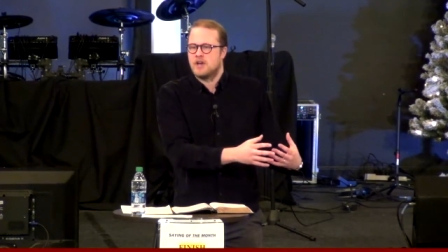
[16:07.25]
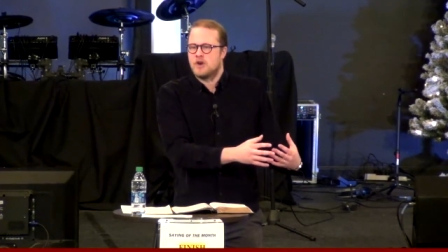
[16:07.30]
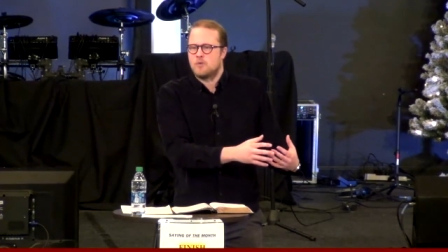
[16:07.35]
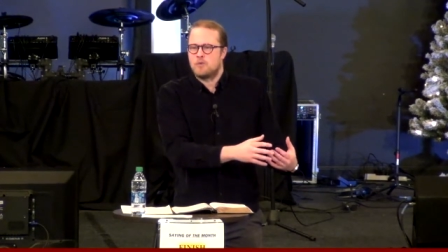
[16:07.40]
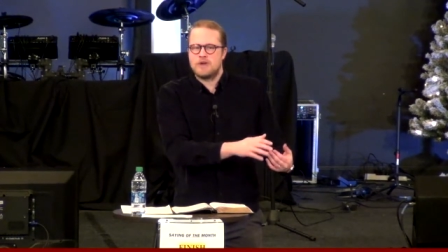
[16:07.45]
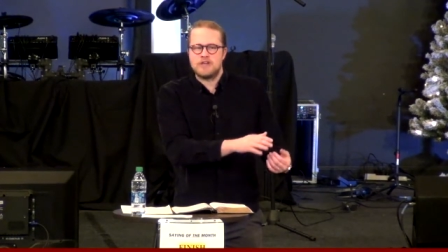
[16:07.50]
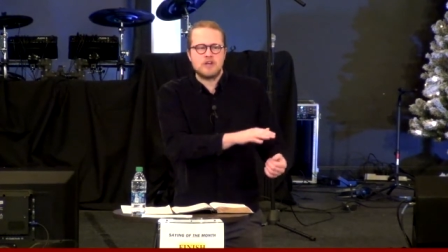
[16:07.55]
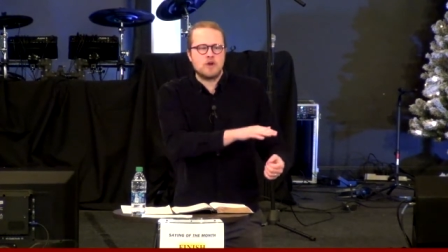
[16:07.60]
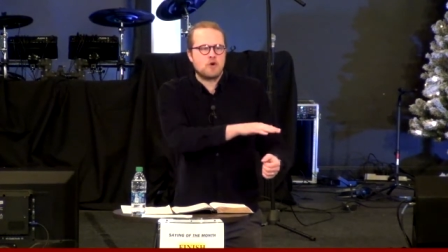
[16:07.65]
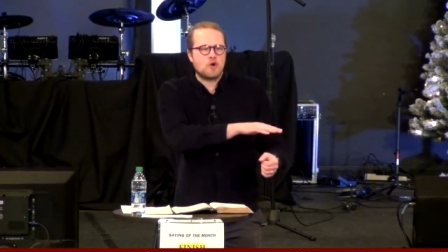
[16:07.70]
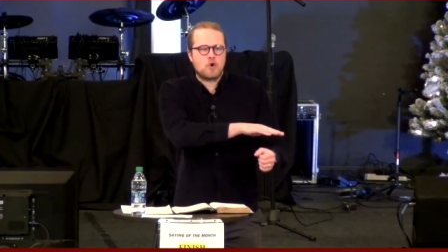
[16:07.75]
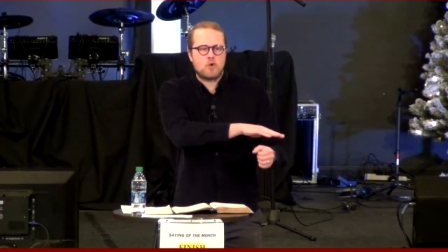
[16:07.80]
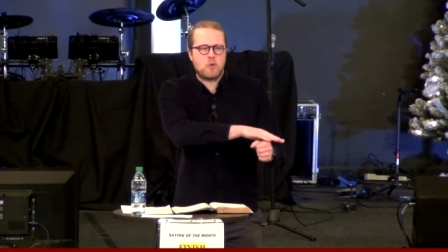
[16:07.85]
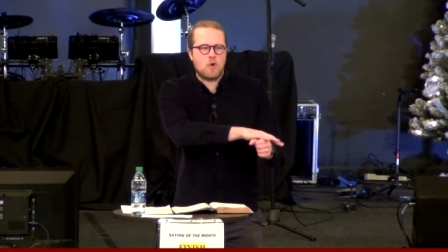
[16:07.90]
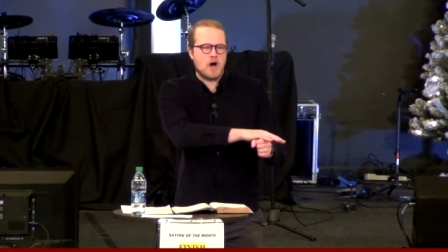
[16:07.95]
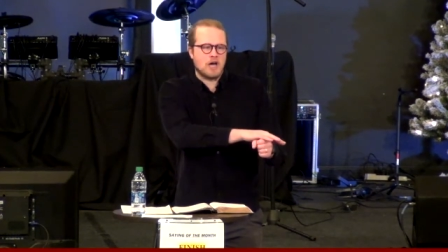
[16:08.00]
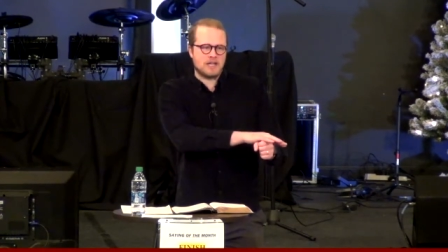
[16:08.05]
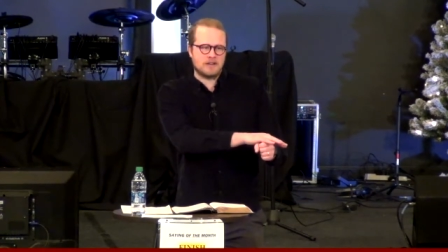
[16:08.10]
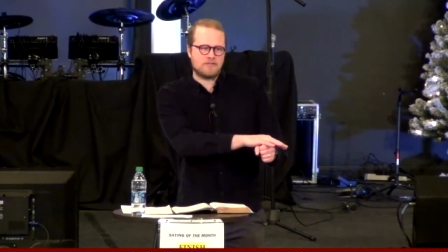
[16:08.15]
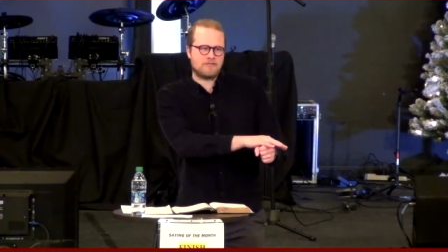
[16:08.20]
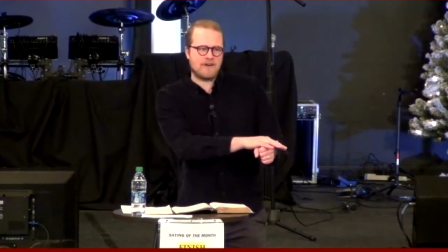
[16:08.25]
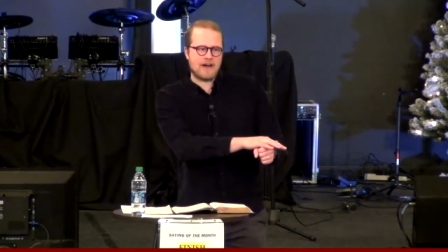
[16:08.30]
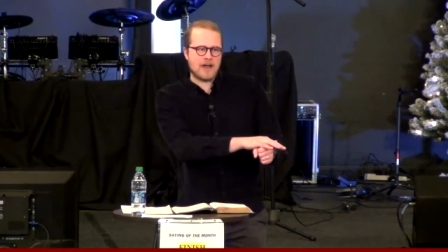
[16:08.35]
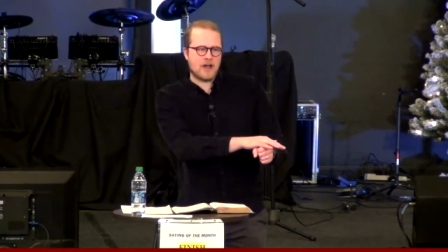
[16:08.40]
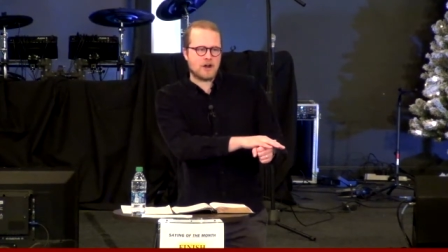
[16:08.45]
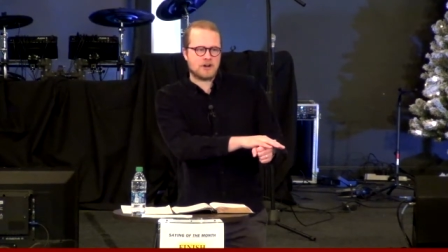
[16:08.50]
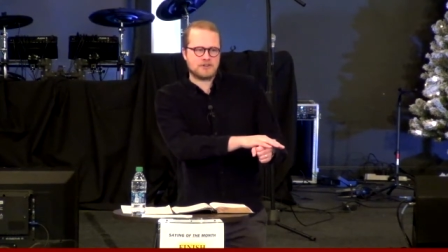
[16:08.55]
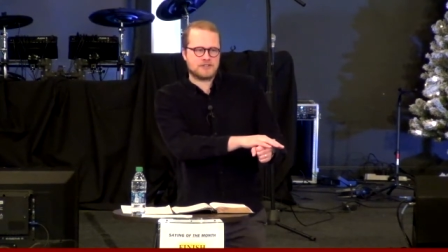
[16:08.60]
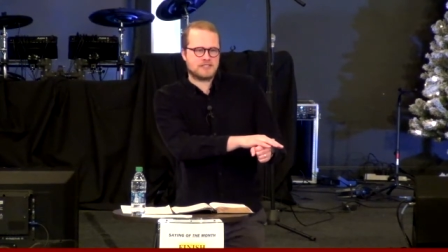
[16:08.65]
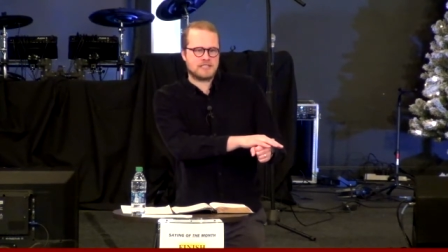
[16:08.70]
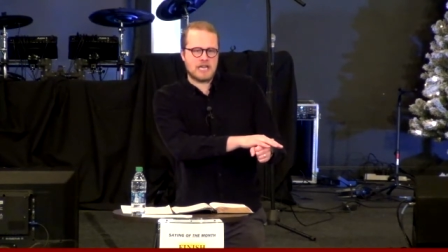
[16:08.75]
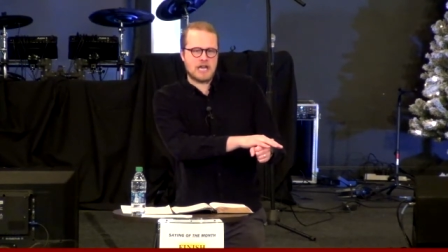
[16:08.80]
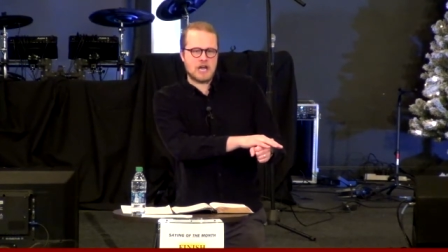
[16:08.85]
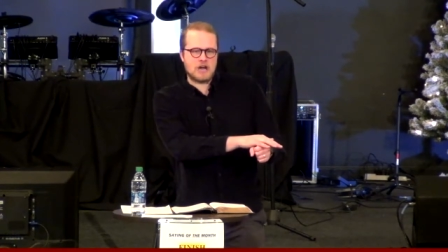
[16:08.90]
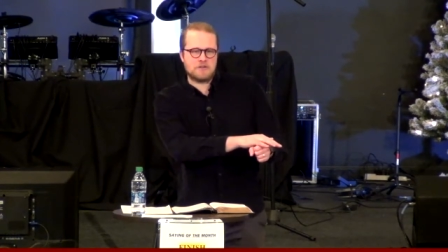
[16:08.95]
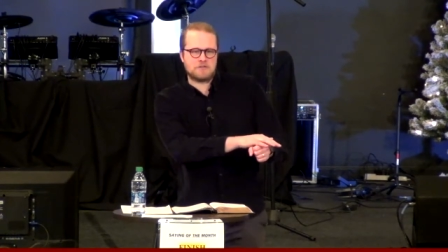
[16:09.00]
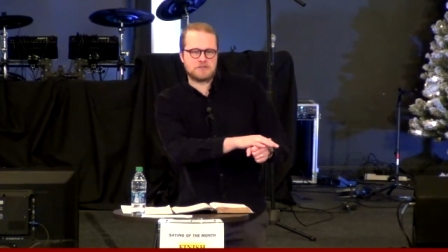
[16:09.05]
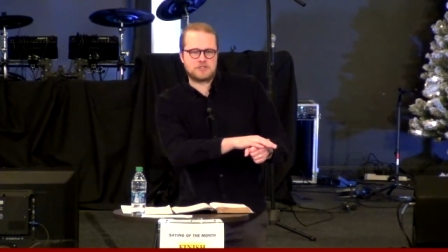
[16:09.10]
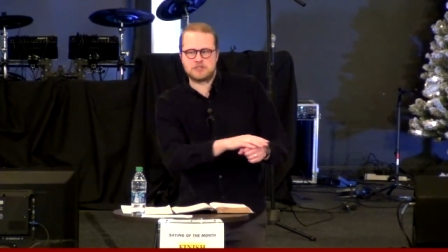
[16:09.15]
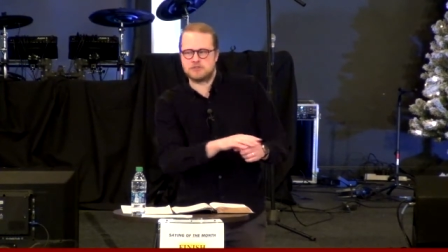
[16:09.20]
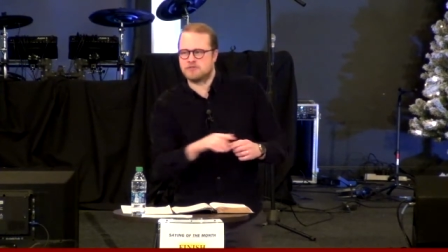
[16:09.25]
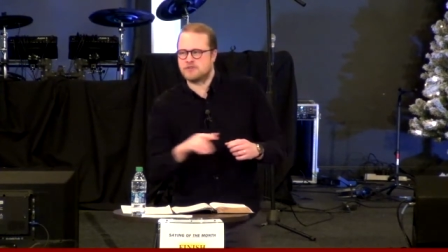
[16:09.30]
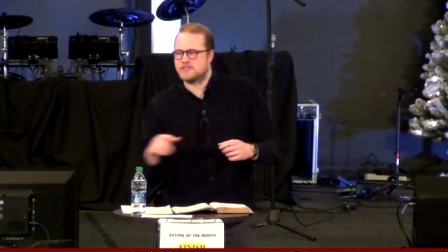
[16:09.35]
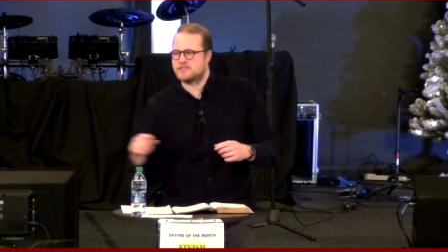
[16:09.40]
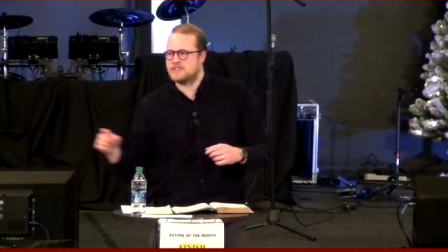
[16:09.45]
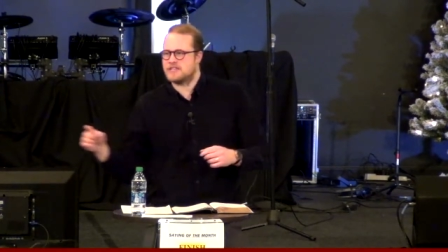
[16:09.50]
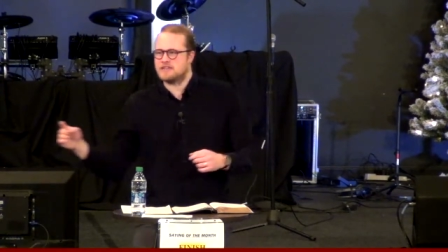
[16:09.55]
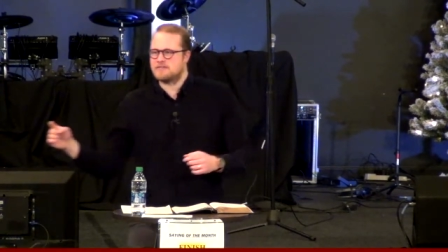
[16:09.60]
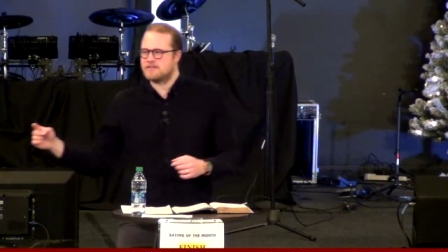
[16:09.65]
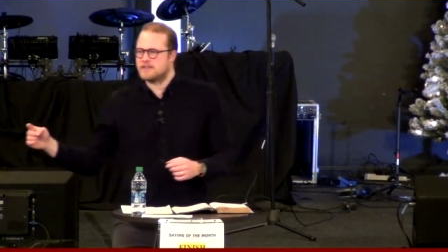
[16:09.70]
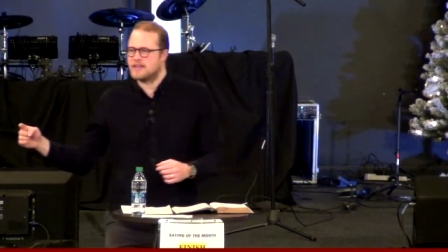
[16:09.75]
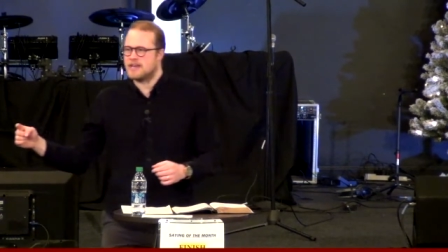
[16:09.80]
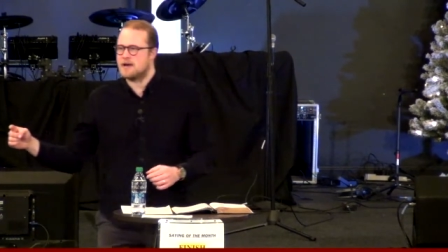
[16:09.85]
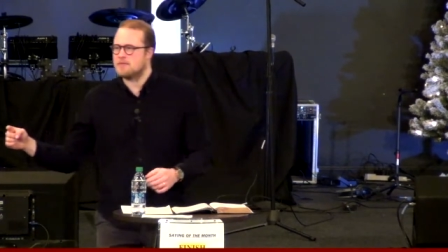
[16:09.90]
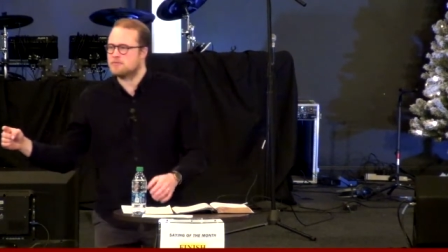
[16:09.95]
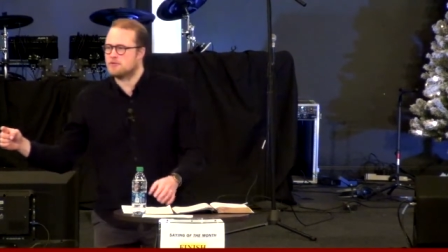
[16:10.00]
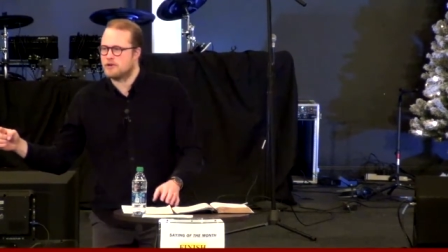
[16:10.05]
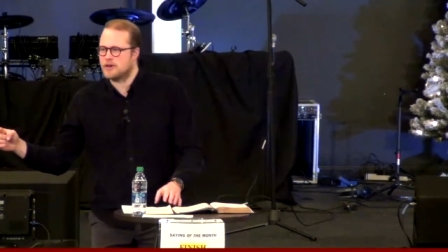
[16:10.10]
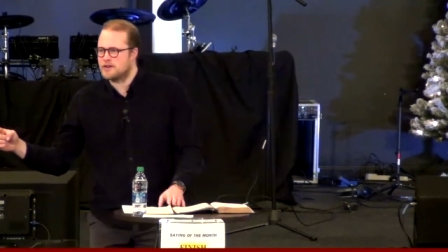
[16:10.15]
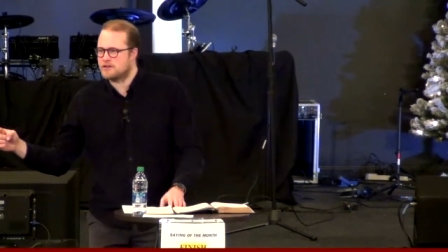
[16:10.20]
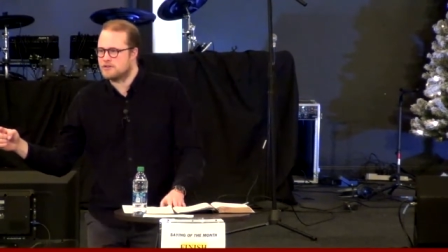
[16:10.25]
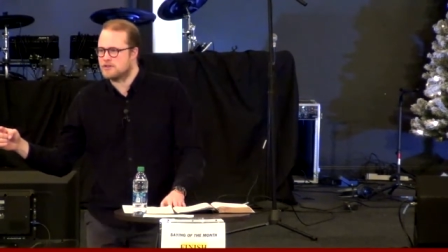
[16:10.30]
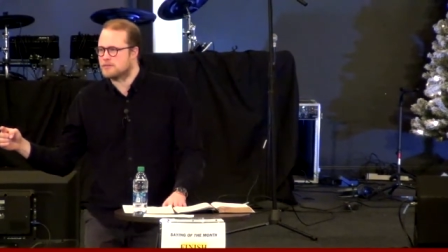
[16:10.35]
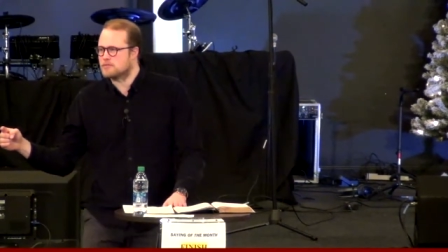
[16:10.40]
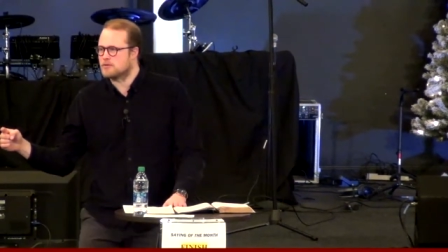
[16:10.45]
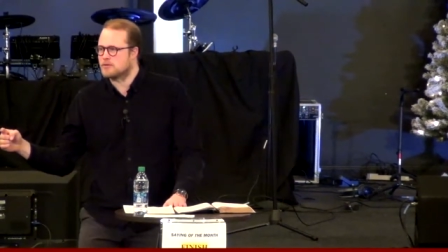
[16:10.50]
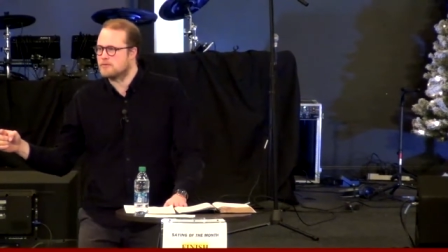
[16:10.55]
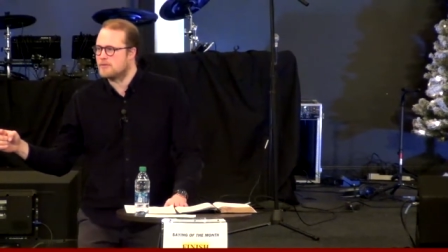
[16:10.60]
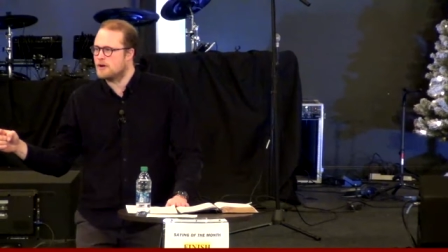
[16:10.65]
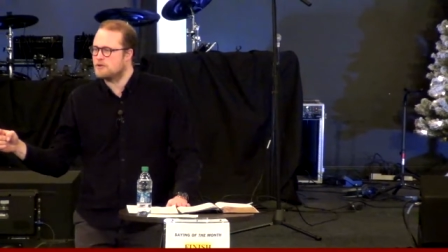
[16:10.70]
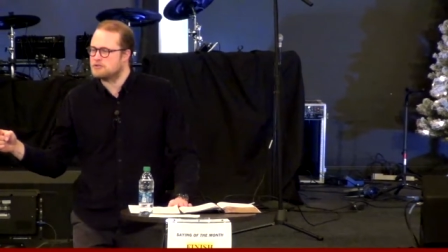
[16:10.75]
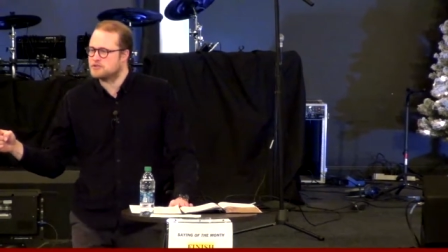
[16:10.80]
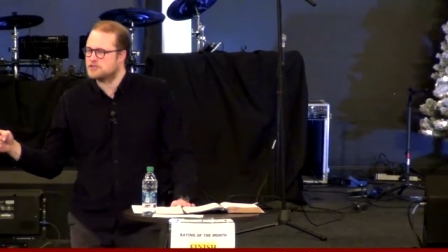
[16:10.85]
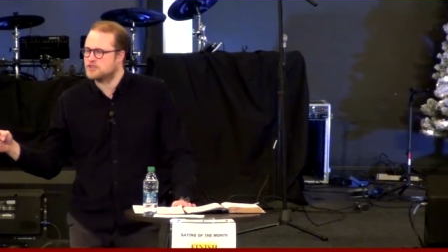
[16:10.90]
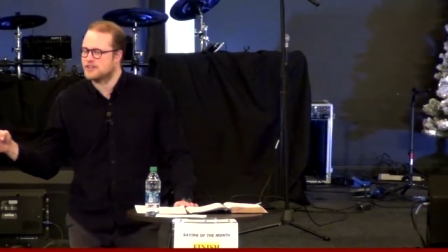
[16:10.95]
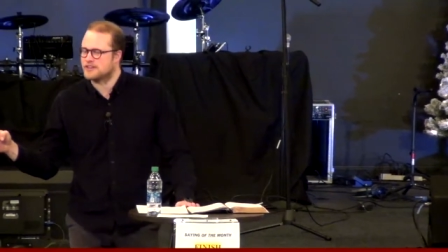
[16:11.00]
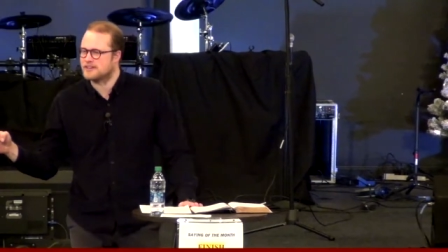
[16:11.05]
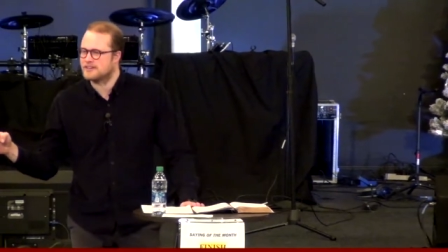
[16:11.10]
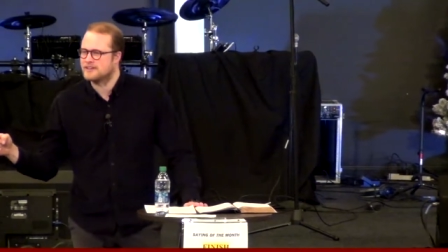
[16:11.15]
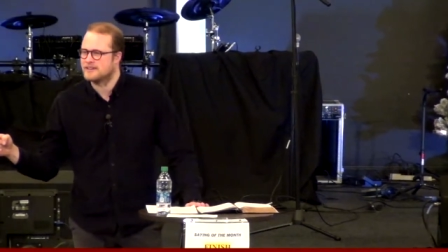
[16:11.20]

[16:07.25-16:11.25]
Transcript: we don't qualify ourselves to receive the upgrade or the promotion.